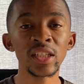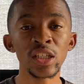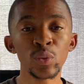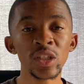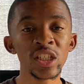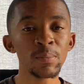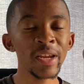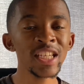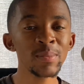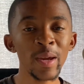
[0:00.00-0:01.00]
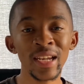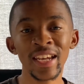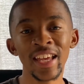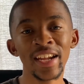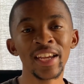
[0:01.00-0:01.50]
which is placement,
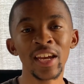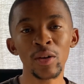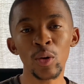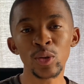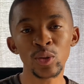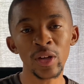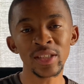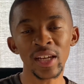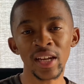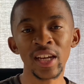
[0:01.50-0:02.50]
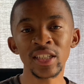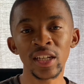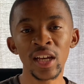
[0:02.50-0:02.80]
layering, and also integration.